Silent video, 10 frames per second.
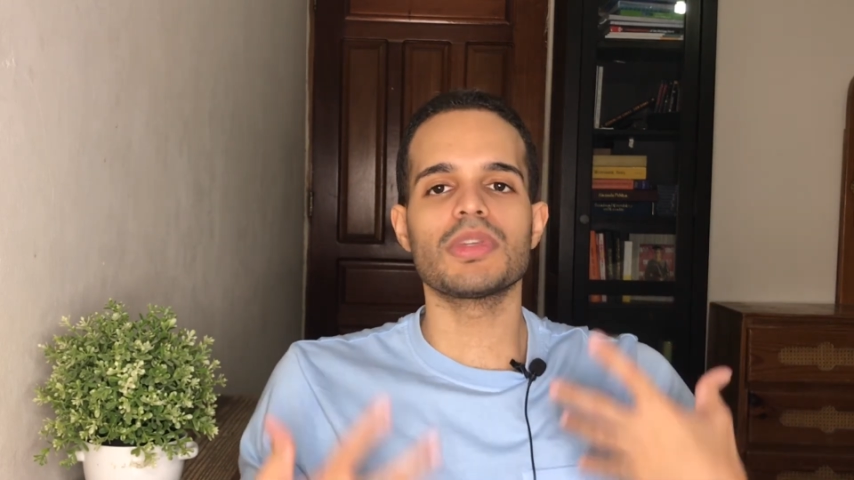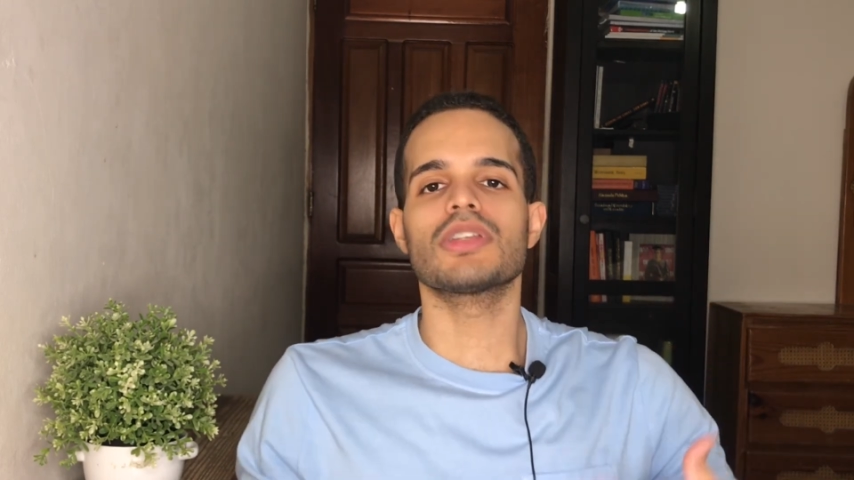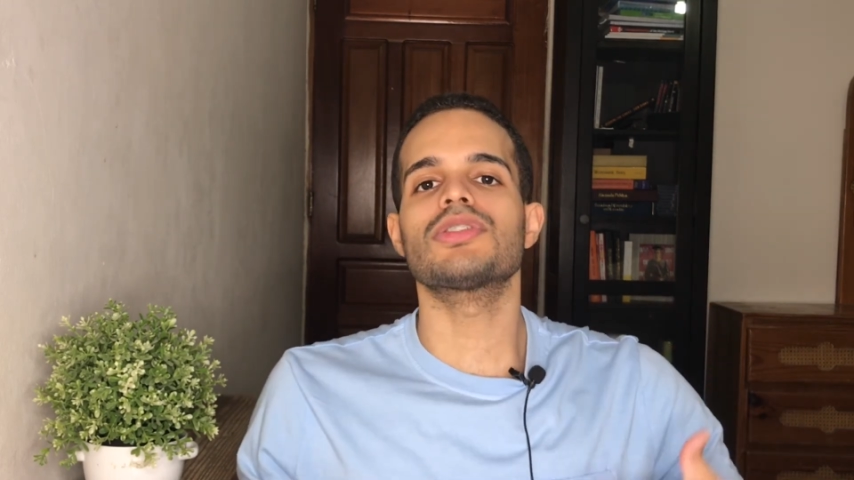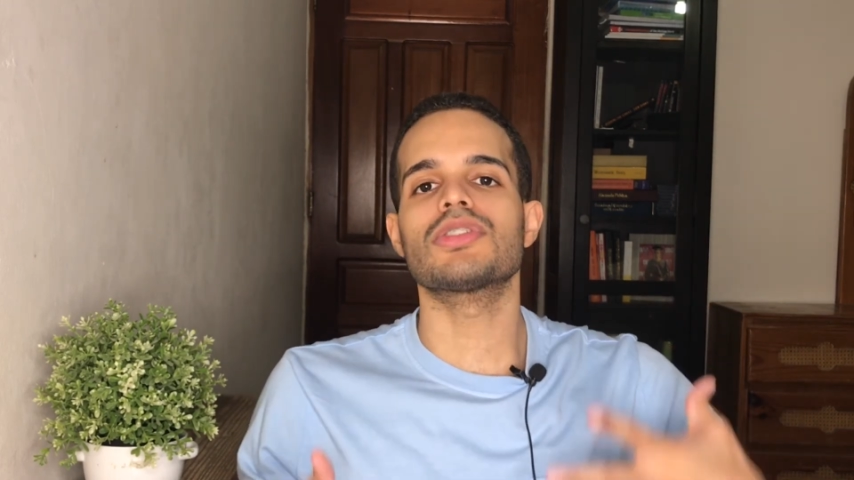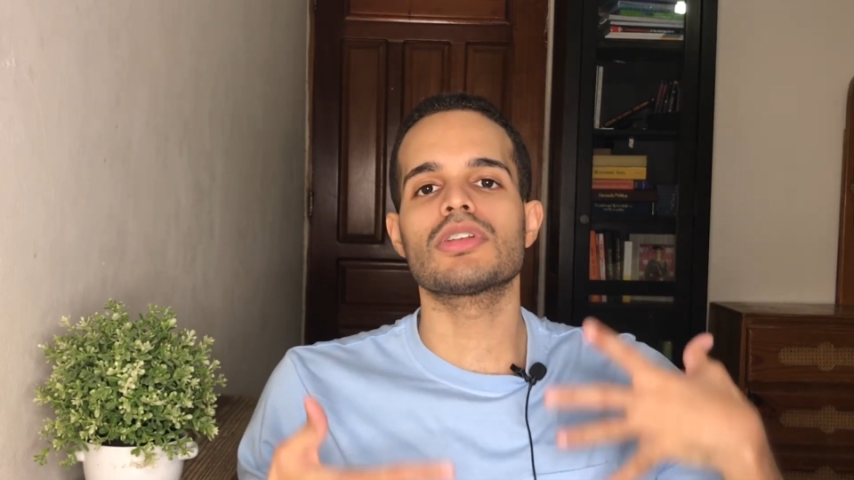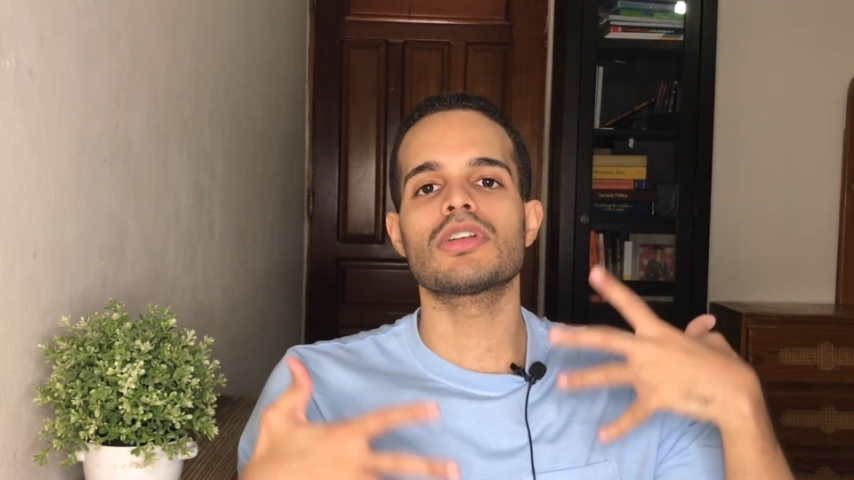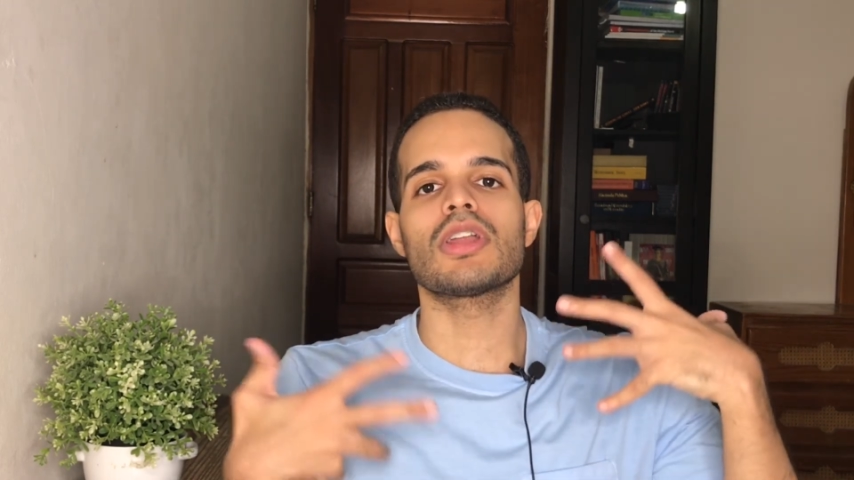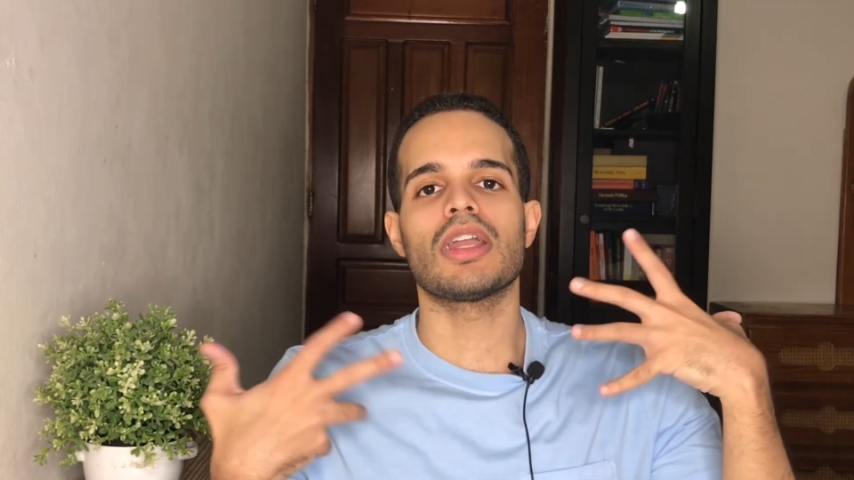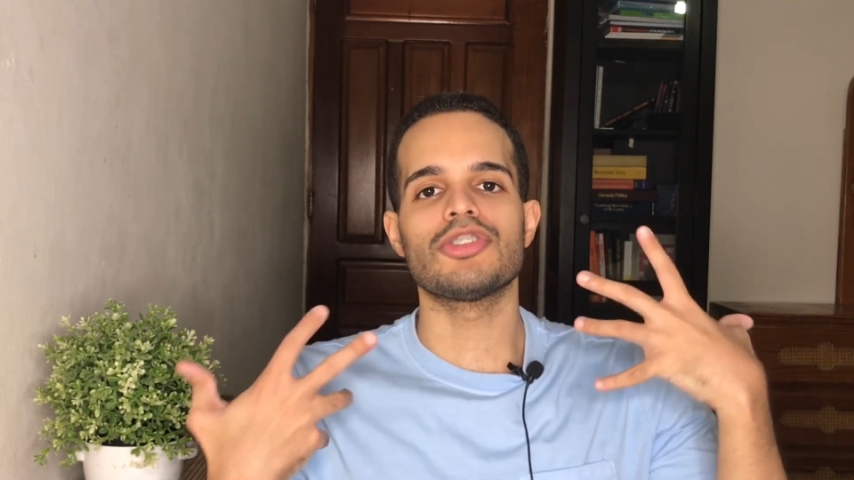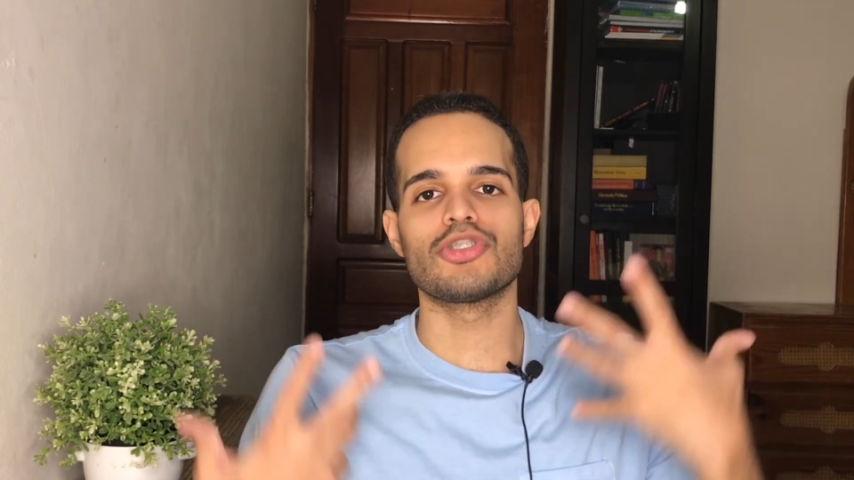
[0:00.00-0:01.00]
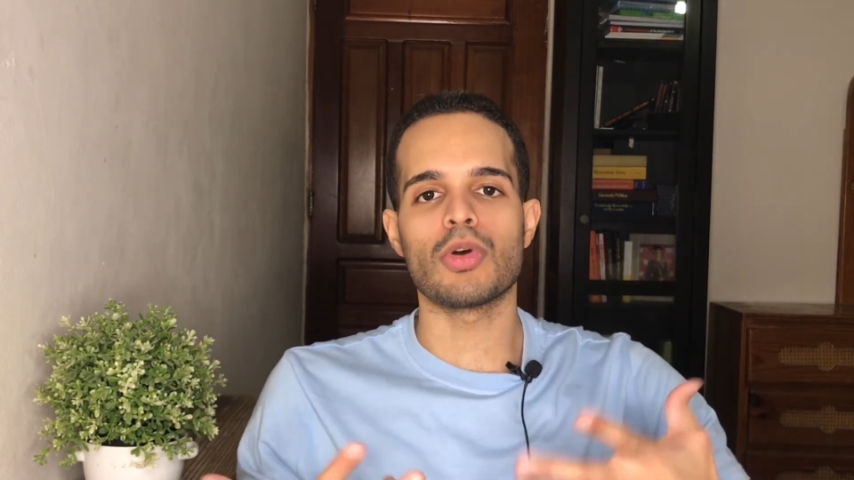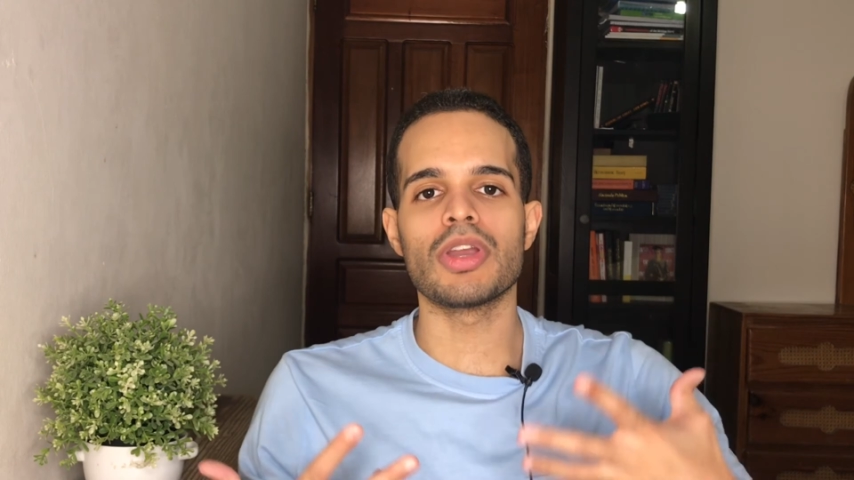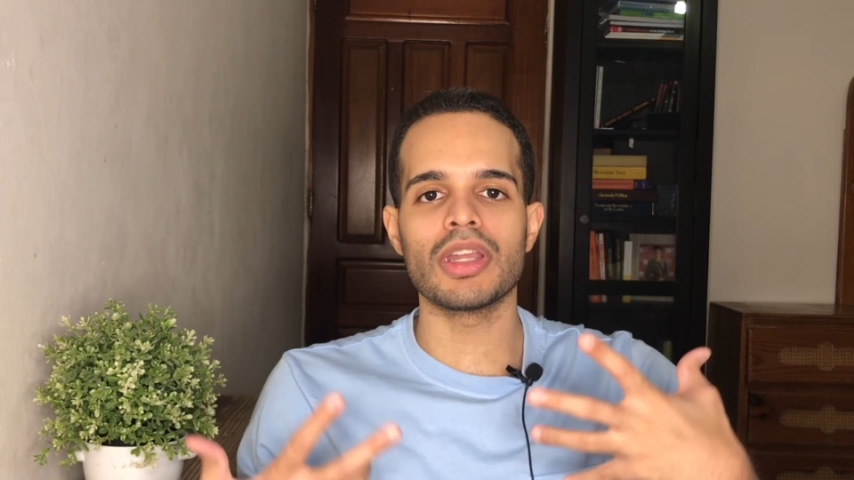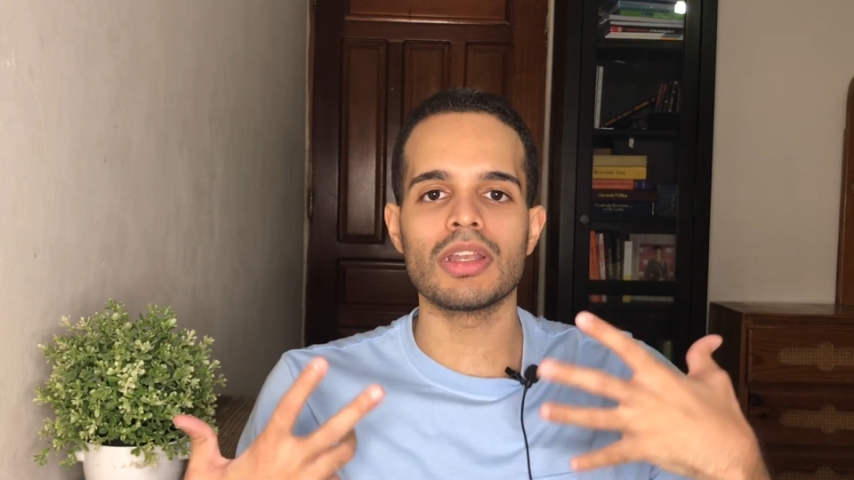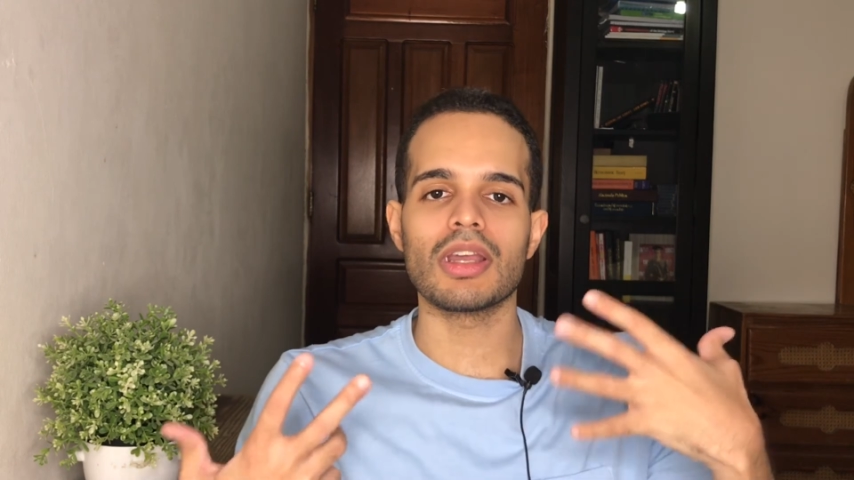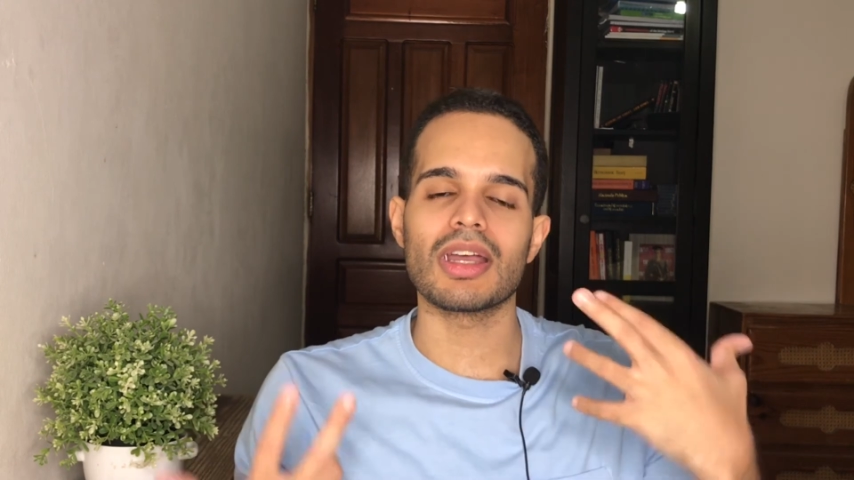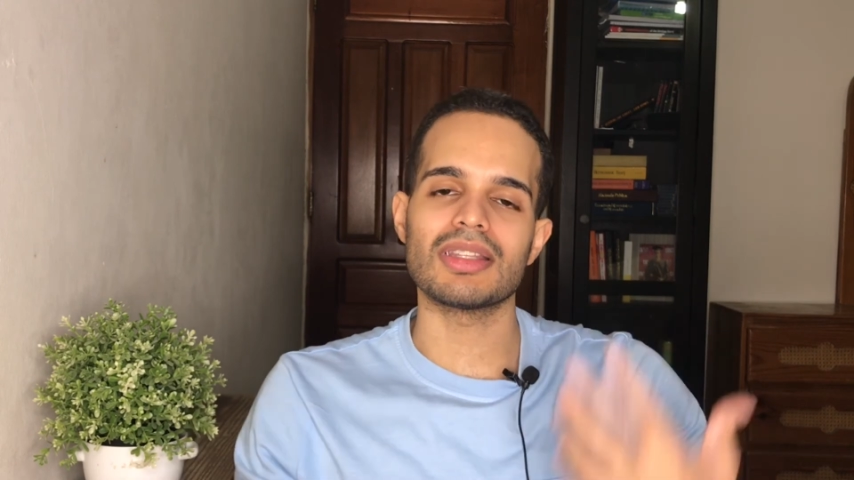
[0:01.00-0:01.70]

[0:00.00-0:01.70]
considered and join